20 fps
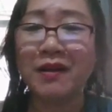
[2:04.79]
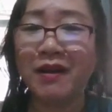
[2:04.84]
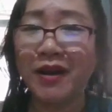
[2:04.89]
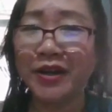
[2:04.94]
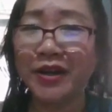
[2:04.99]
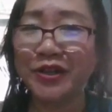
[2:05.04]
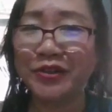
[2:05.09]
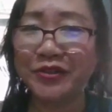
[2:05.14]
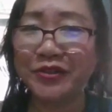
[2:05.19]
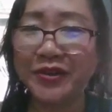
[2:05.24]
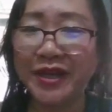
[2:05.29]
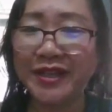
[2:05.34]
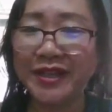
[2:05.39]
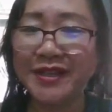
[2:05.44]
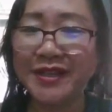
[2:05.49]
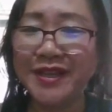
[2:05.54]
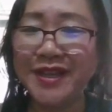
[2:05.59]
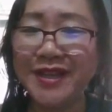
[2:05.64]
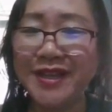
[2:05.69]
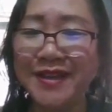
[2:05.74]
Are you
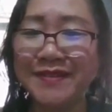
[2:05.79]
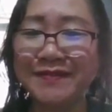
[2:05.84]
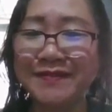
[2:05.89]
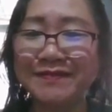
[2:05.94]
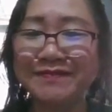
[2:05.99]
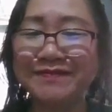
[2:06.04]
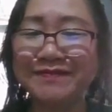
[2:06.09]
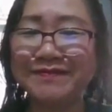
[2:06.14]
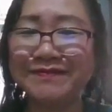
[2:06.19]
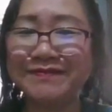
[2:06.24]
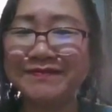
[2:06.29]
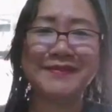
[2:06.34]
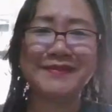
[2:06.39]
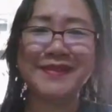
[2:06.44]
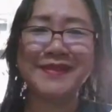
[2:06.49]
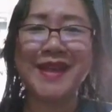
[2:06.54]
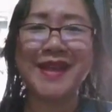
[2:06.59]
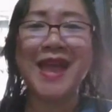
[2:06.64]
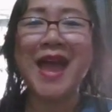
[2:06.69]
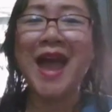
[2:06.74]
ready?
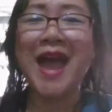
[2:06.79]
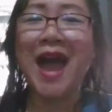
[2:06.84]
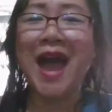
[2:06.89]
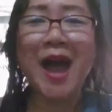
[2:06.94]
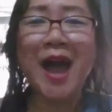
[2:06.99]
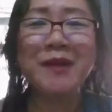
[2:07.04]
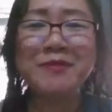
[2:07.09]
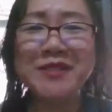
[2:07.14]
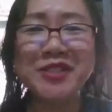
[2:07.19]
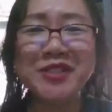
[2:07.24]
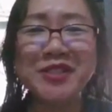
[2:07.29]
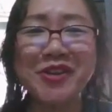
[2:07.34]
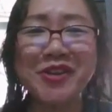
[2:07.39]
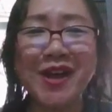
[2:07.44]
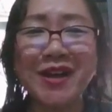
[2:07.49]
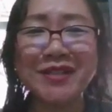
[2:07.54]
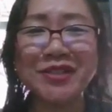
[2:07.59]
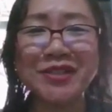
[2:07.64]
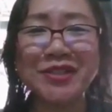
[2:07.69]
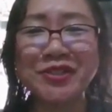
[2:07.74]

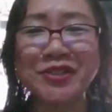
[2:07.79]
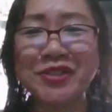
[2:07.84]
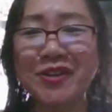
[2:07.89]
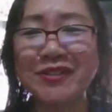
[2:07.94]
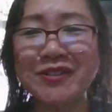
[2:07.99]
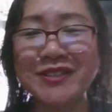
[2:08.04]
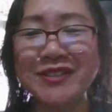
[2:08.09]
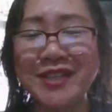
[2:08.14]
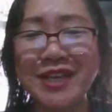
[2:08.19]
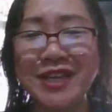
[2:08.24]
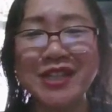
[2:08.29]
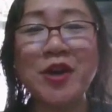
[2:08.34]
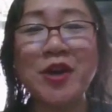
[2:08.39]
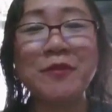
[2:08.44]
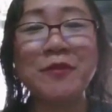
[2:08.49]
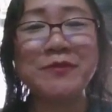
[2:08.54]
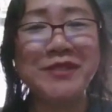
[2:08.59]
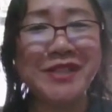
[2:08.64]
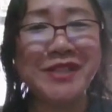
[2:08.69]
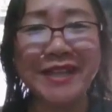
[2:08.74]
Abstract should contain the
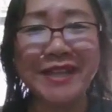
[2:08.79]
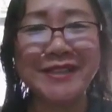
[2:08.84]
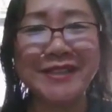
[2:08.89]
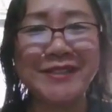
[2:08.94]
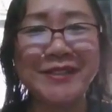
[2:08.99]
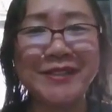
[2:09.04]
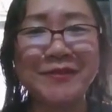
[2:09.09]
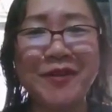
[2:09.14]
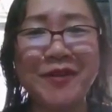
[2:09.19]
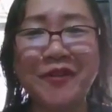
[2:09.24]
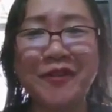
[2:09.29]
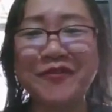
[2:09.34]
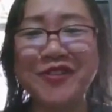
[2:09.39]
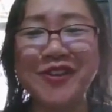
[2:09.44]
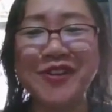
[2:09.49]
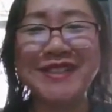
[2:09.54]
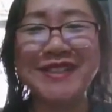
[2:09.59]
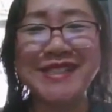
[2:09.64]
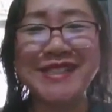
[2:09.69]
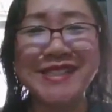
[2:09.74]
objective of
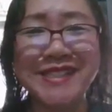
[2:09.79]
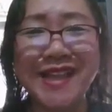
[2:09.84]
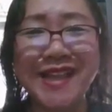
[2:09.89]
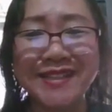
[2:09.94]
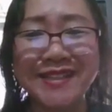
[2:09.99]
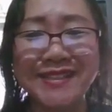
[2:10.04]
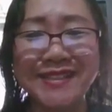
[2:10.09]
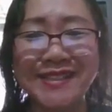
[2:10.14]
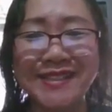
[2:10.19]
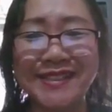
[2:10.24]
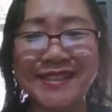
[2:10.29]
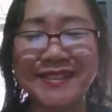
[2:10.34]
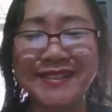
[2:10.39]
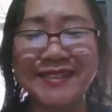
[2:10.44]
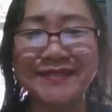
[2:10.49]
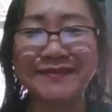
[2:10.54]
your study.